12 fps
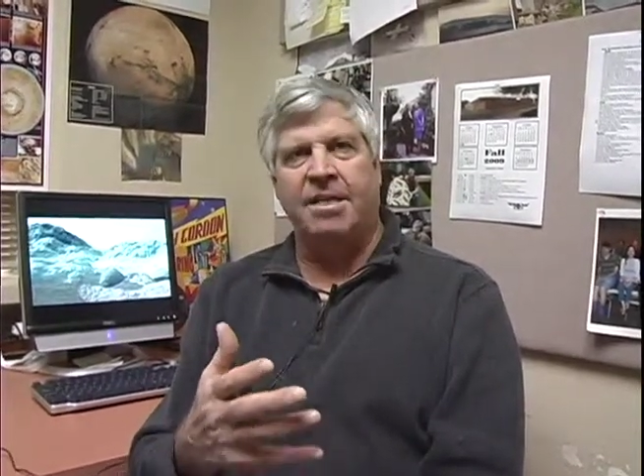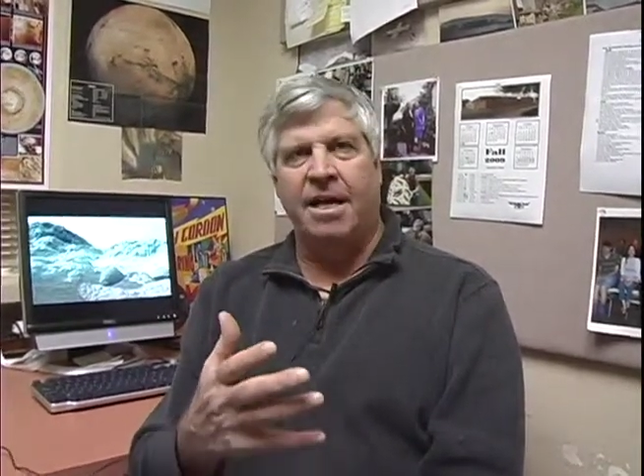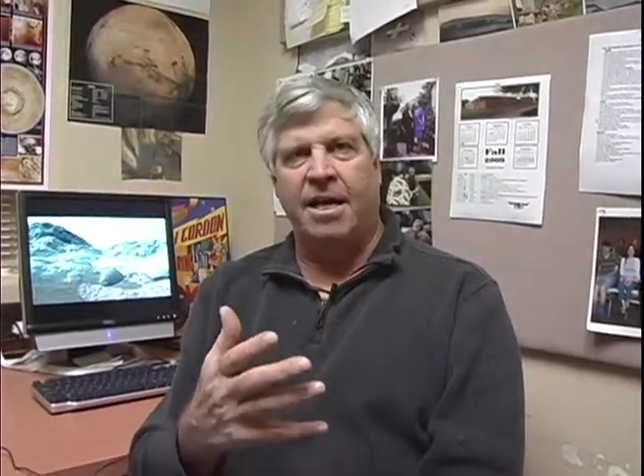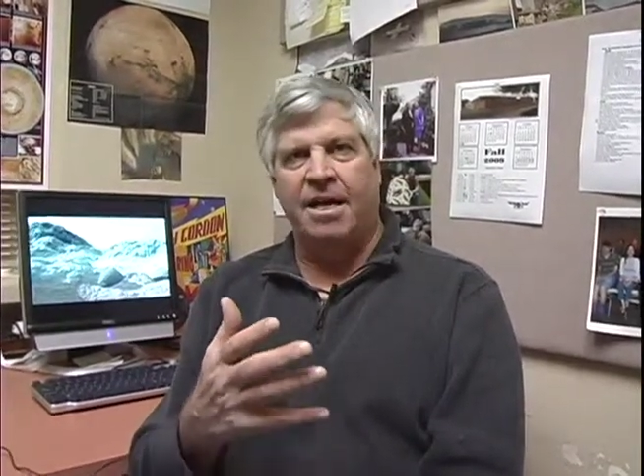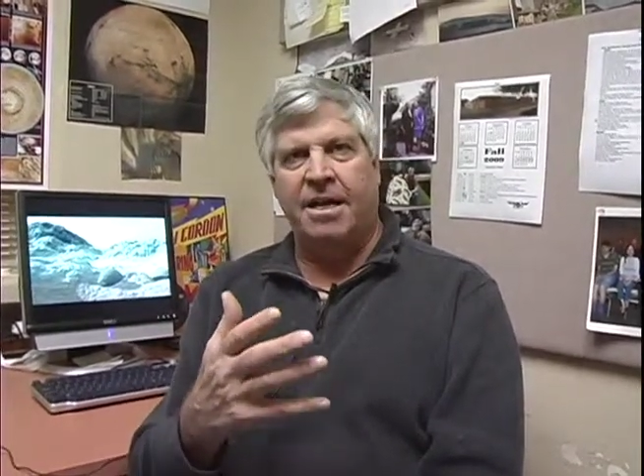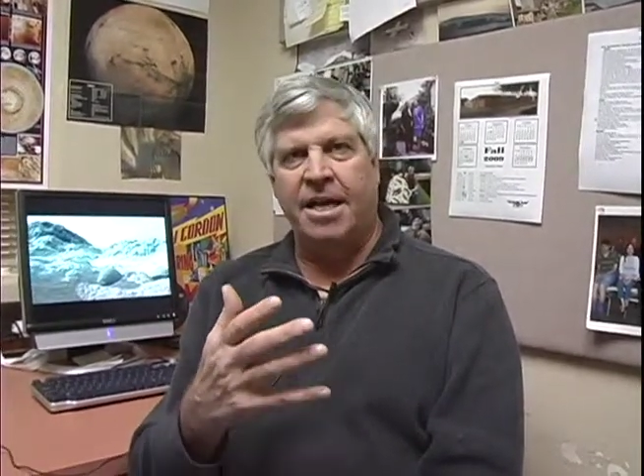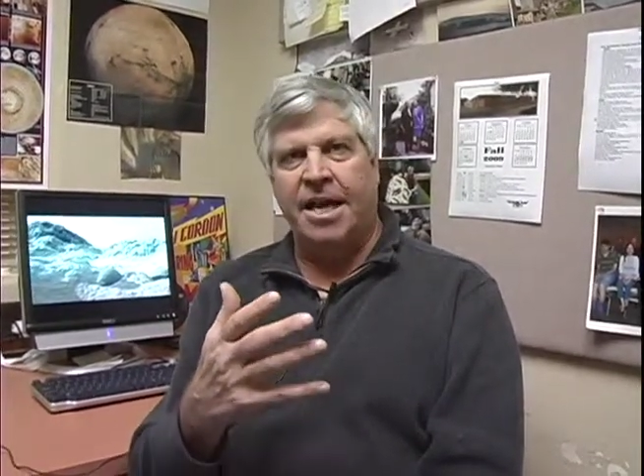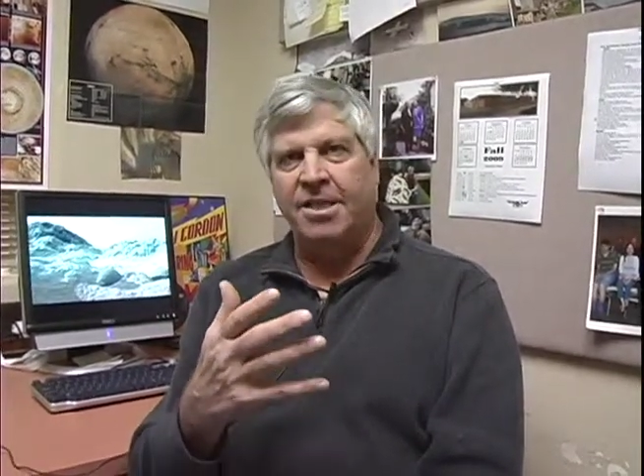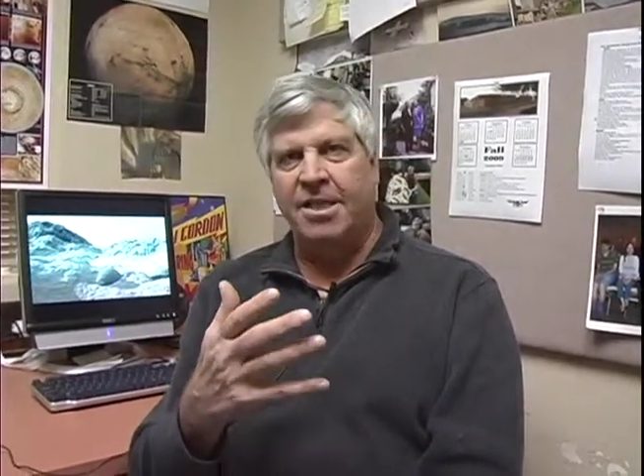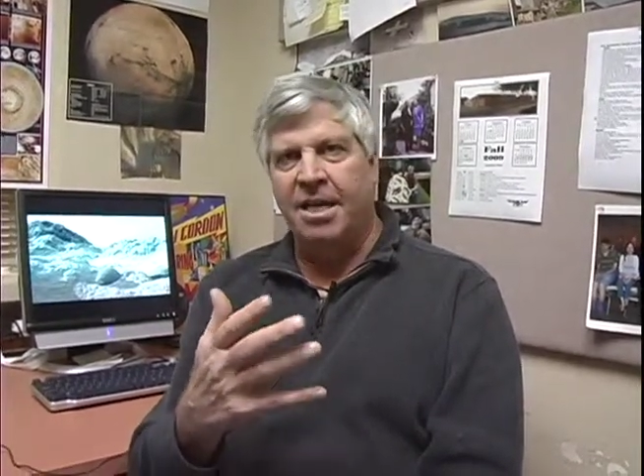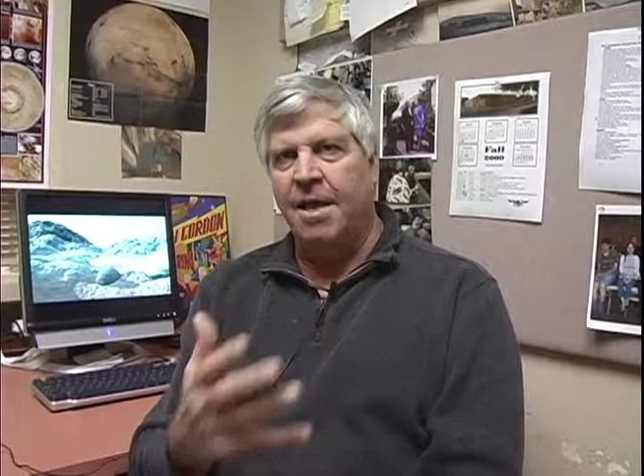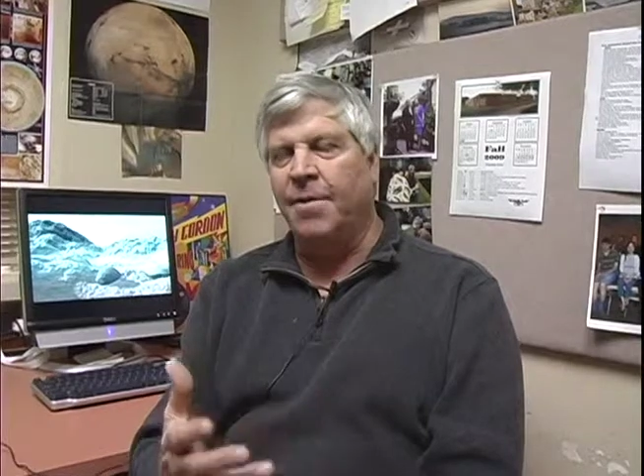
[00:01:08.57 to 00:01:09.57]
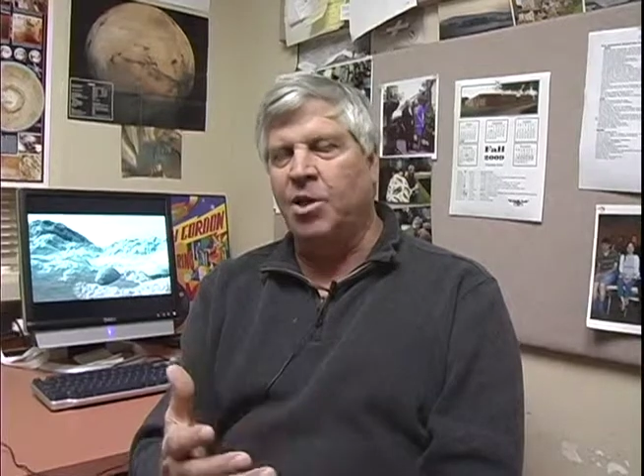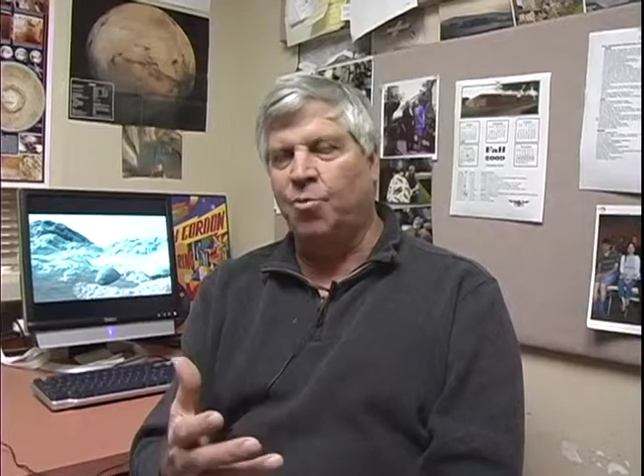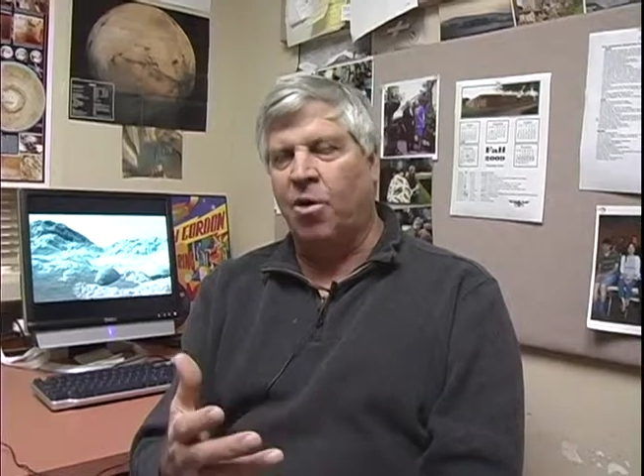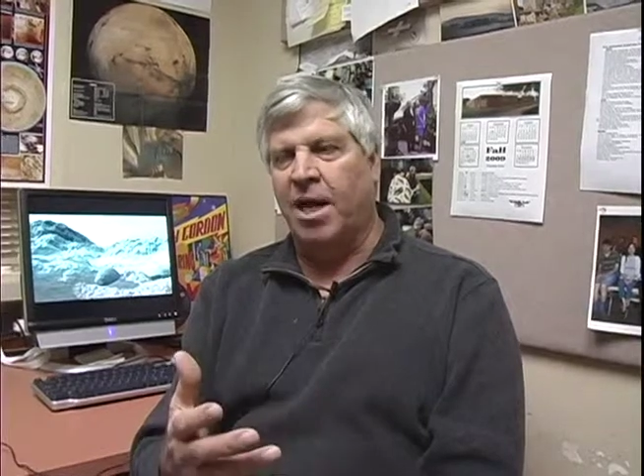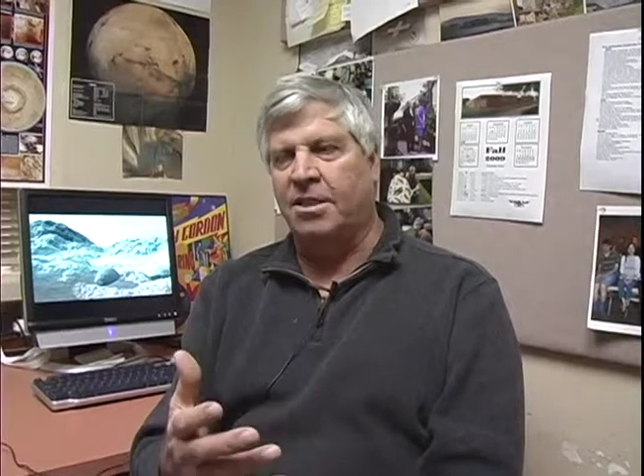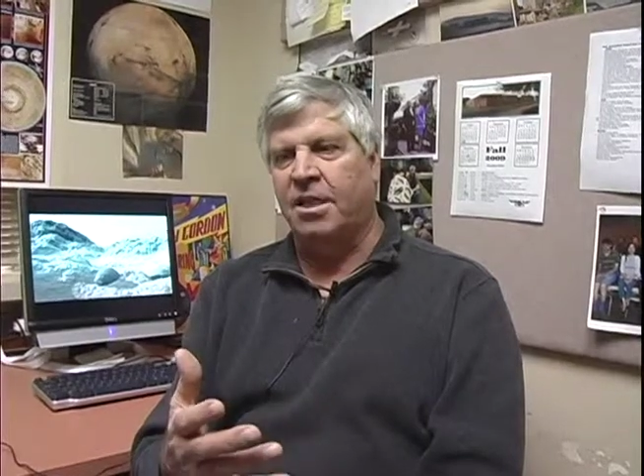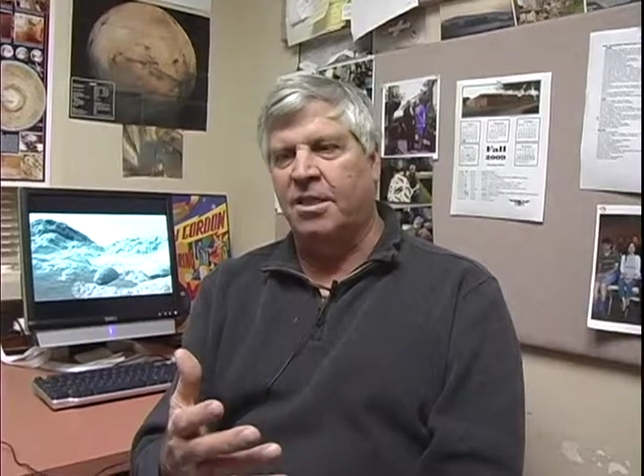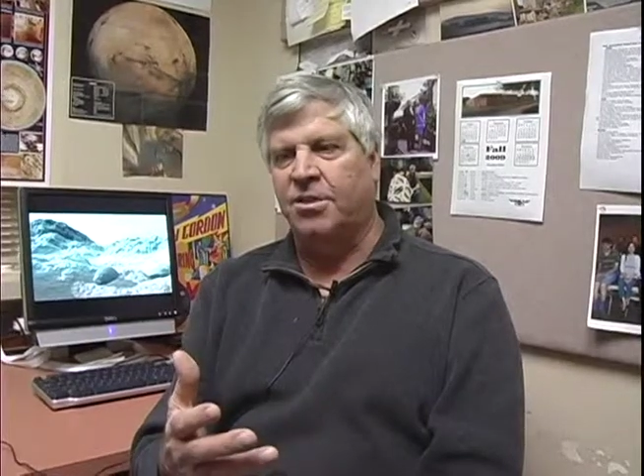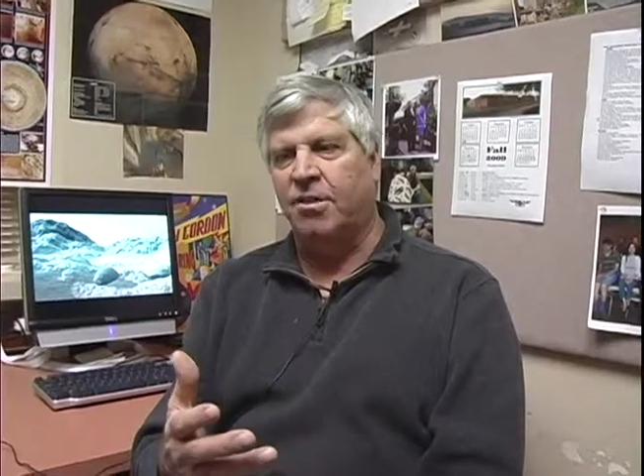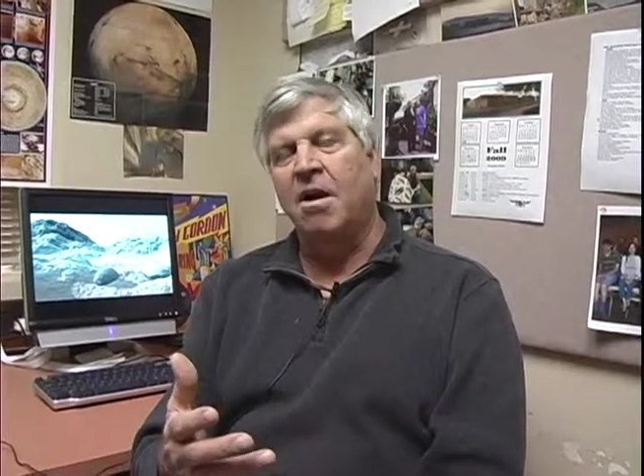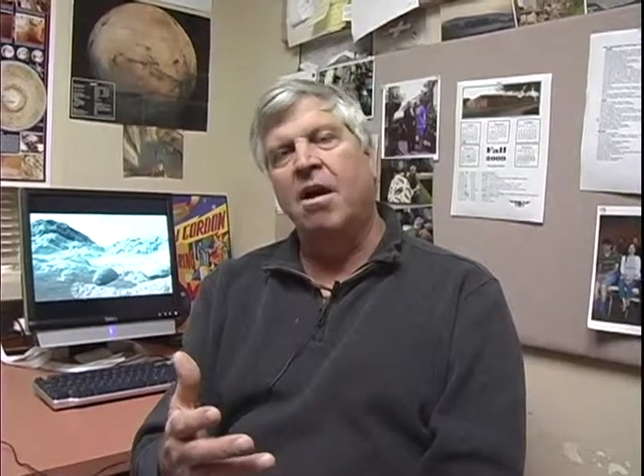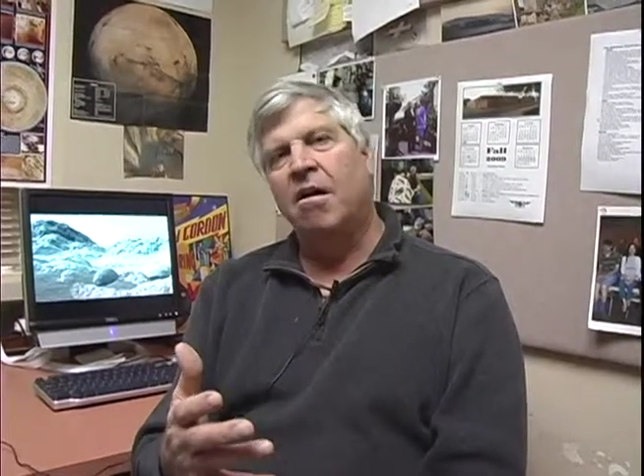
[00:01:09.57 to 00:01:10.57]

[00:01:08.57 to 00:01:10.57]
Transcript: uh, as an image processor